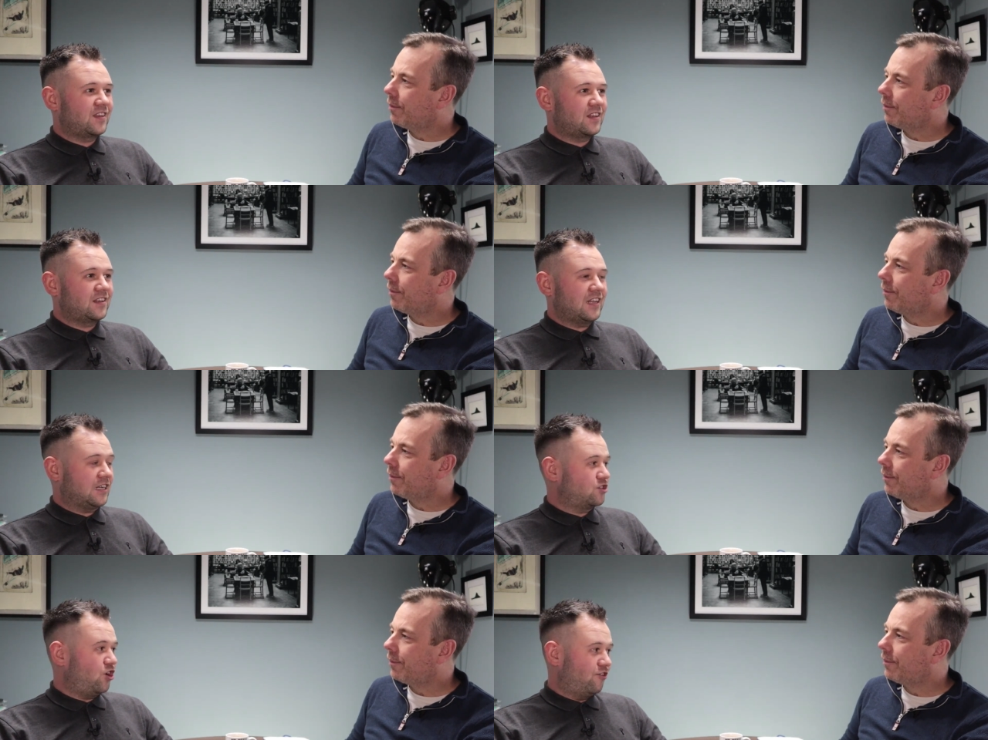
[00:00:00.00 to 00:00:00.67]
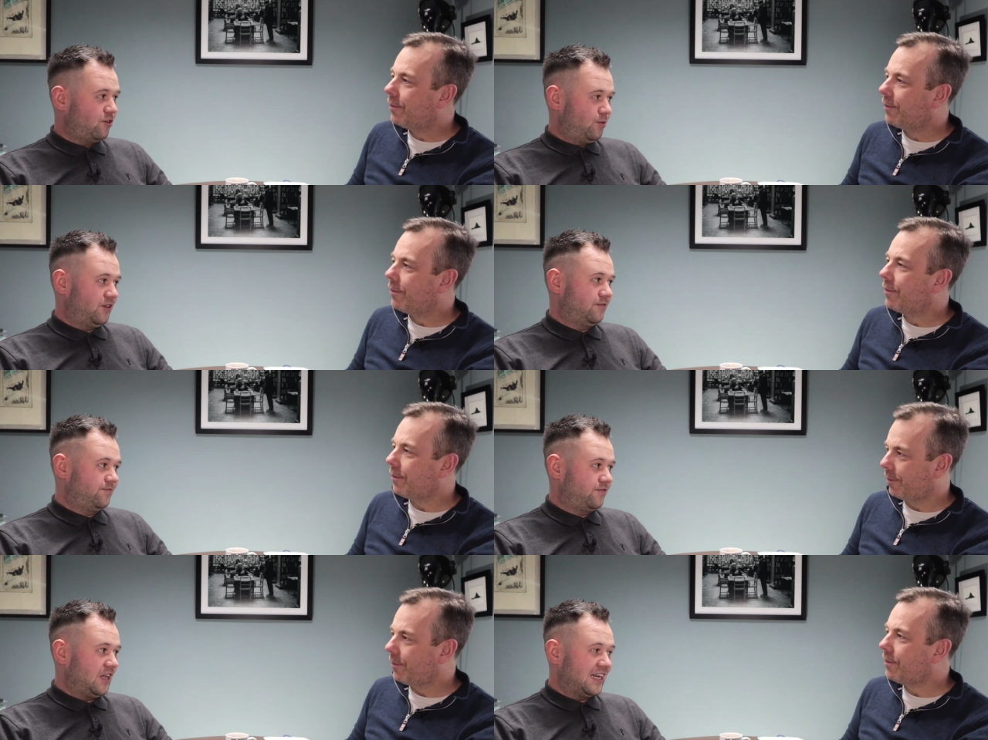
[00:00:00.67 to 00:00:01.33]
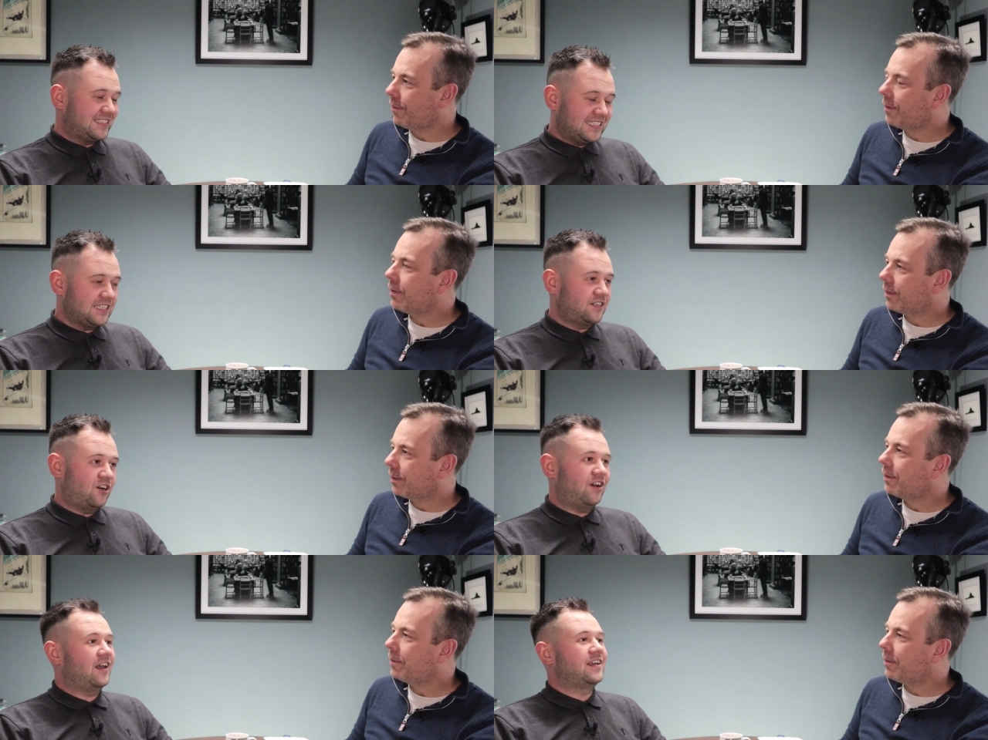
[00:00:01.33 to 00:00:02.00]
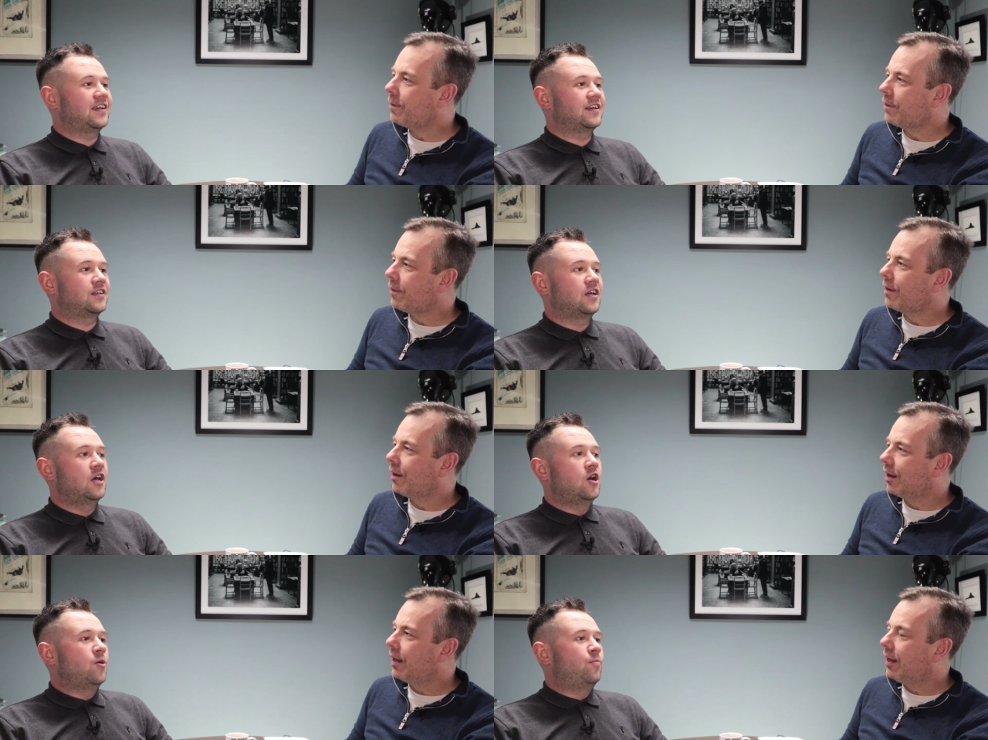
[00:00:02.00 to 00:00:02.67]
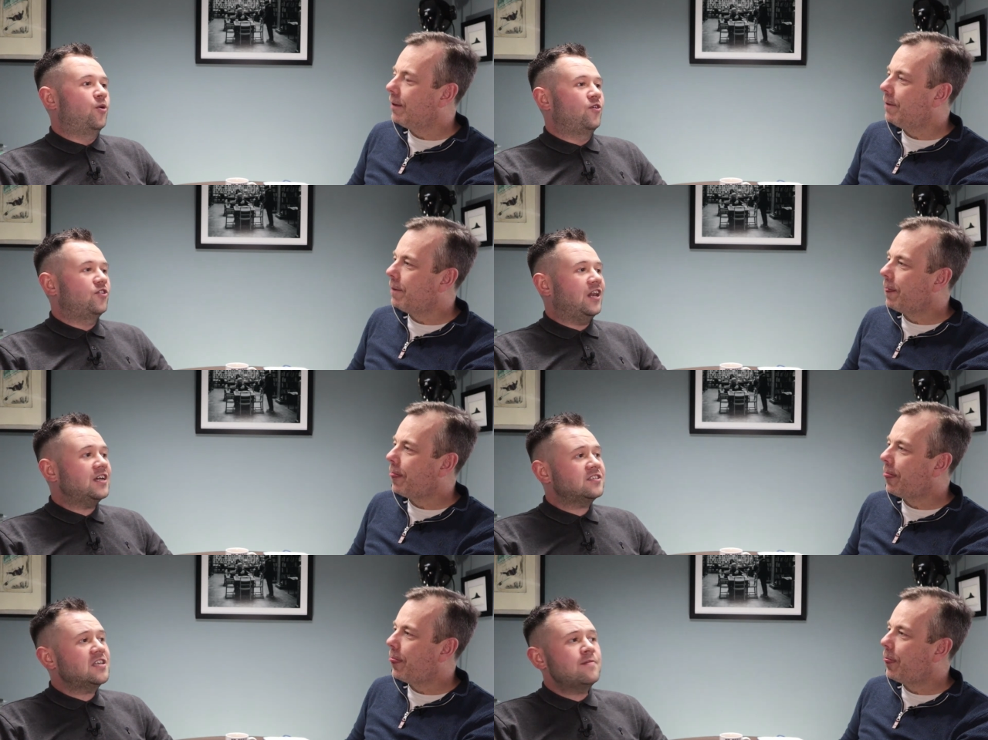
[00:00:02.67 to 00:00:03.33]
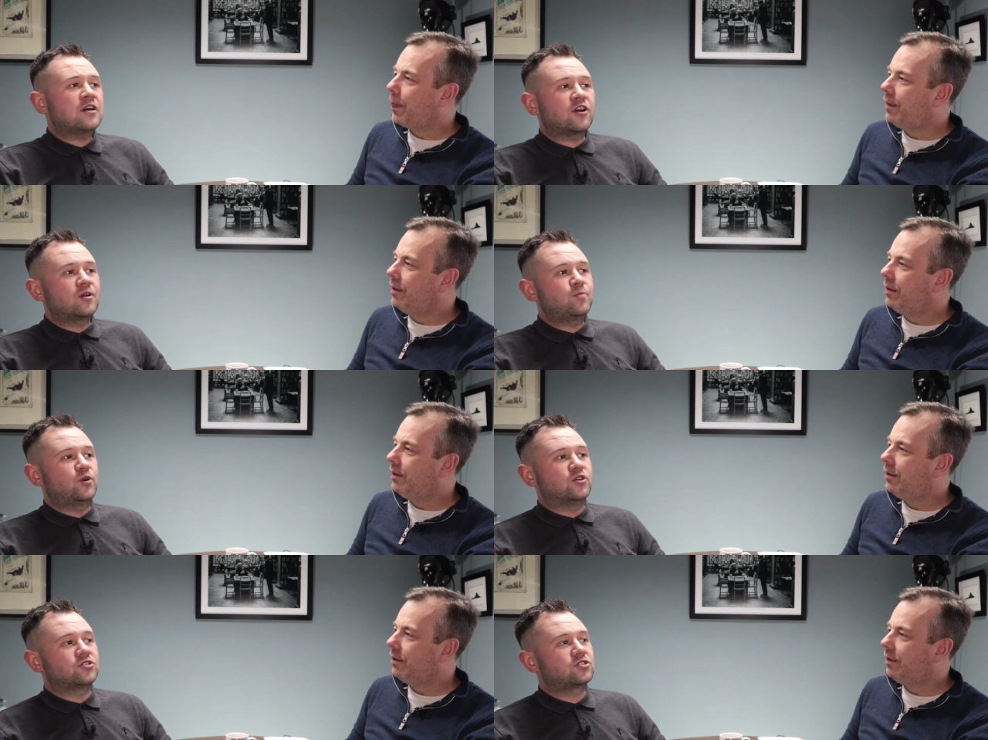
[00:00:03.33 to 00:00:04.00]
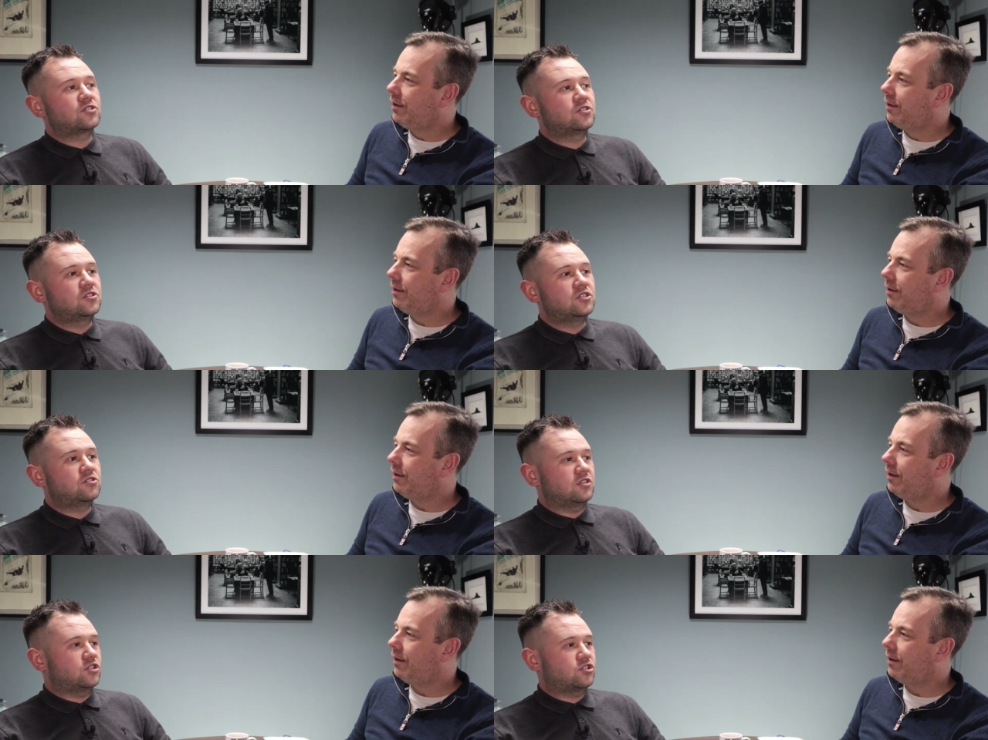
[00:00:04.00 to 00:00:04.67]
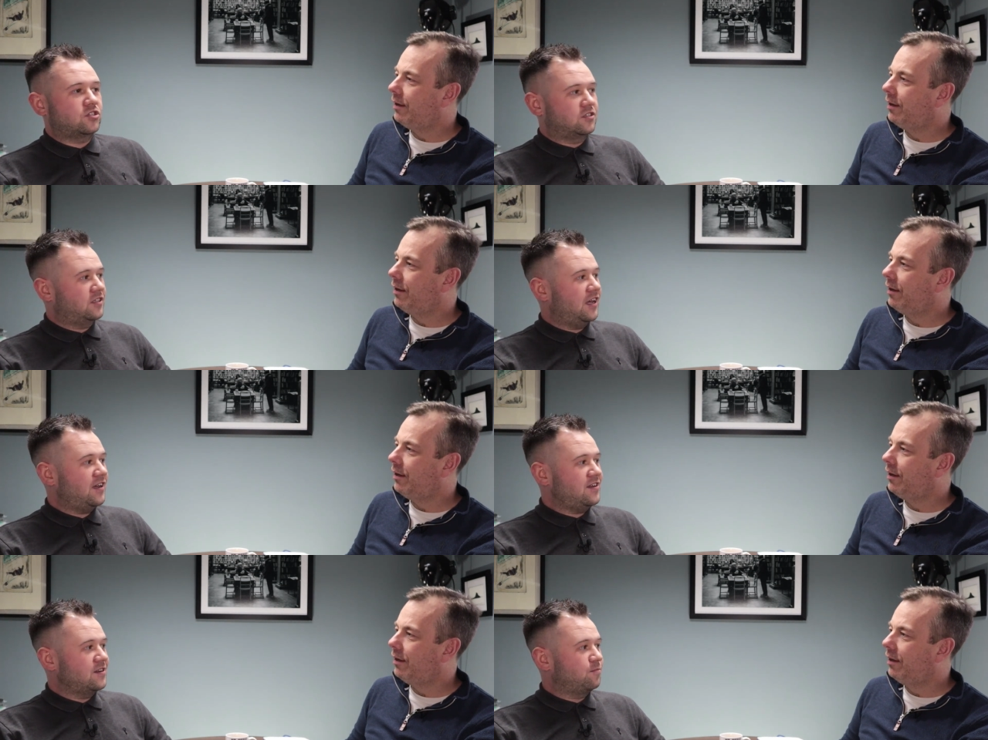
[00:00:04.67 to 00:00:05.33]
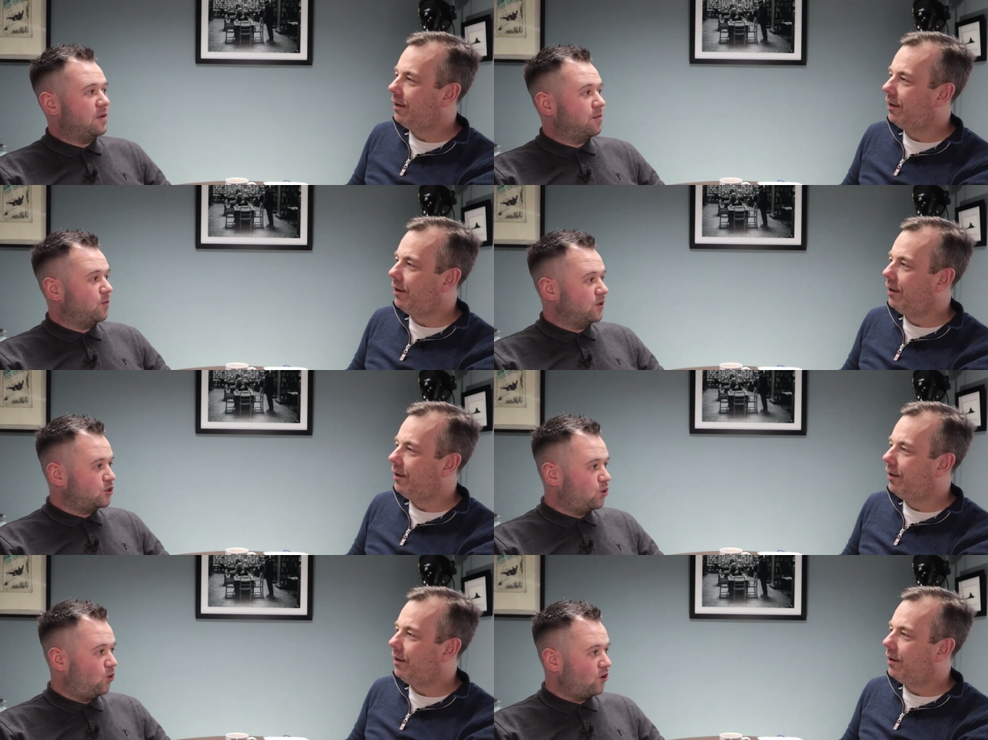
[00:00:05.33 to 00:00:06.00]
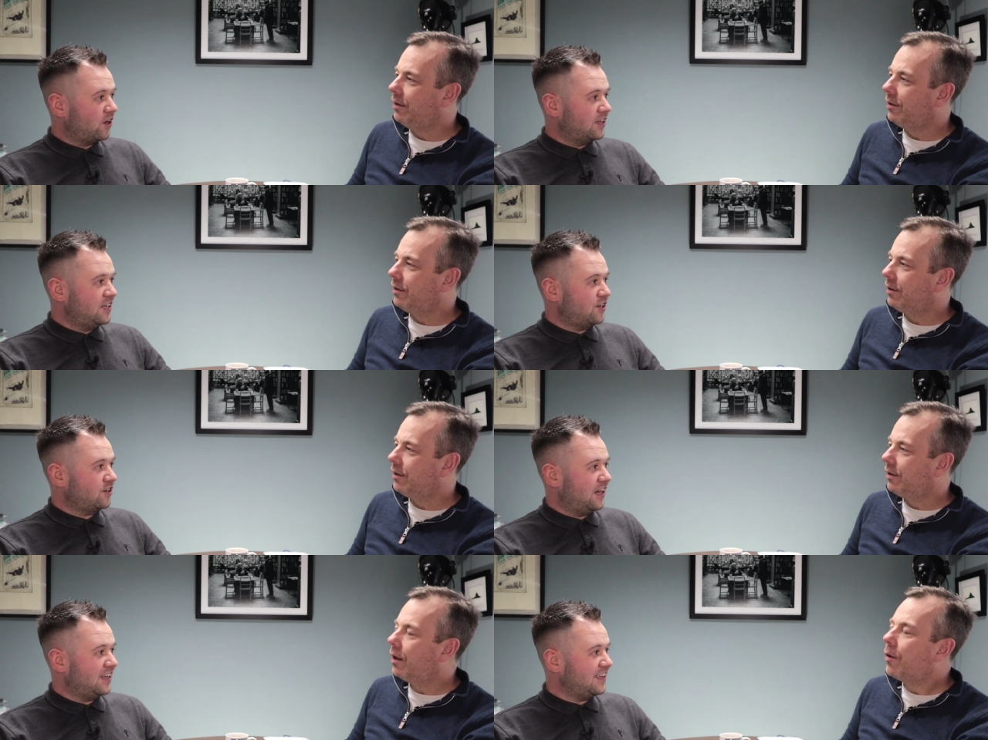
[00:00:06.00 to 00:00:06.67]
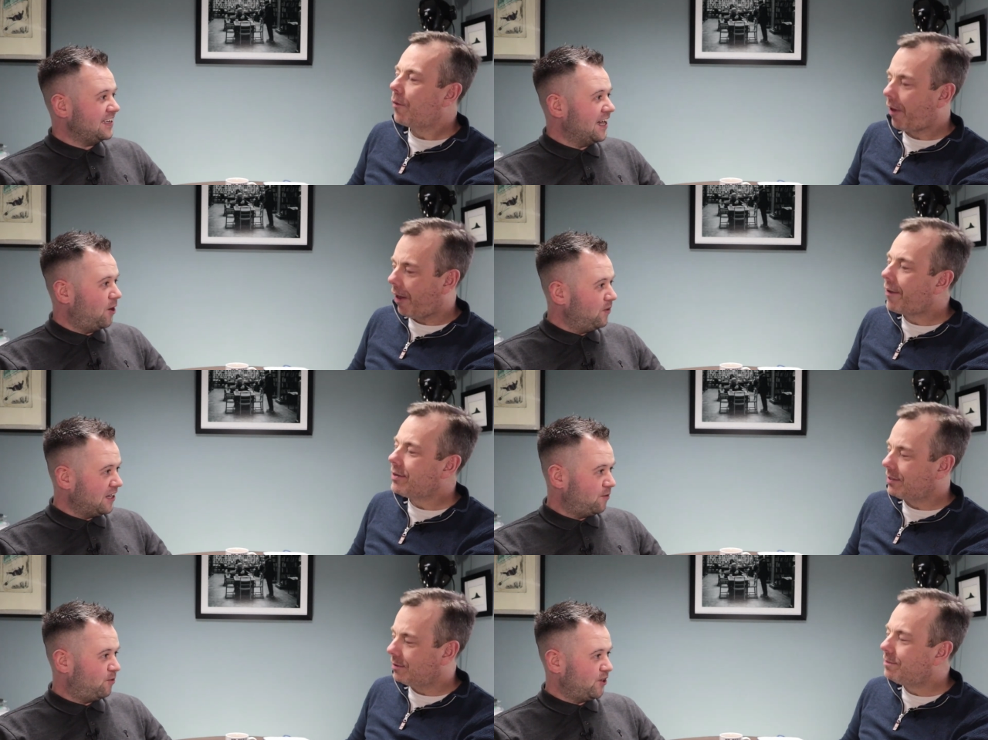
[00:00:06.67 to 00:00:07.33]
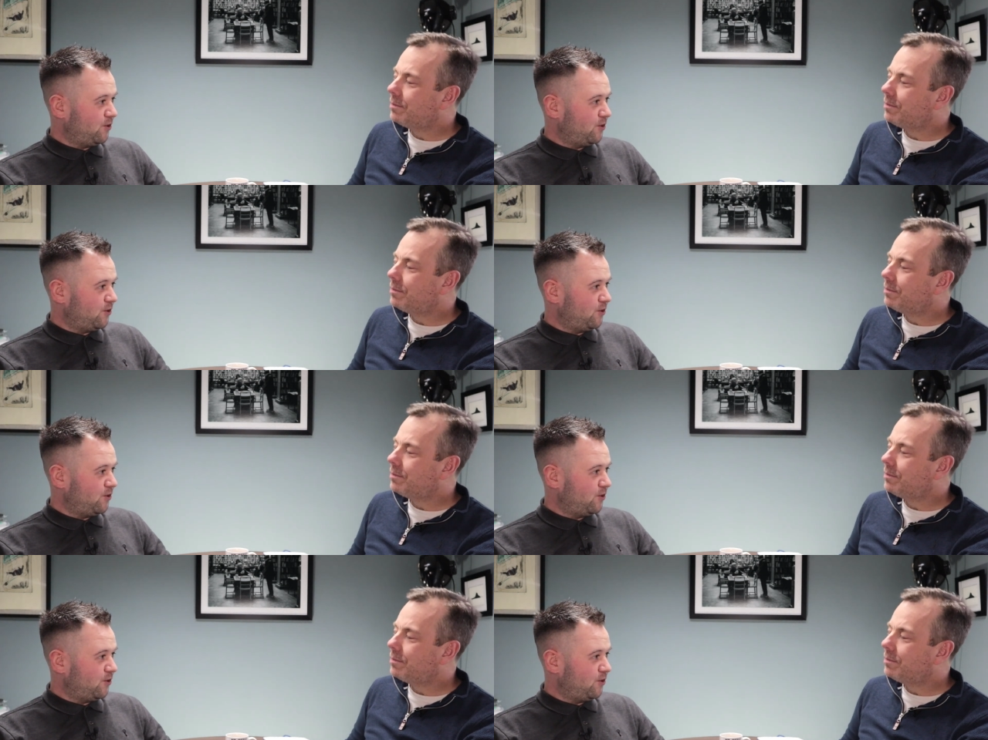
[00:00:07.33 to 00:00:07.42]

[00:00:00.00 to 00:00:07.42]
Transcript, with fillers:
Speaker 1: that's horrible. I did not like it. But the last time I got a bus, you sort of stood there and people were talking, you could like yowig on what they were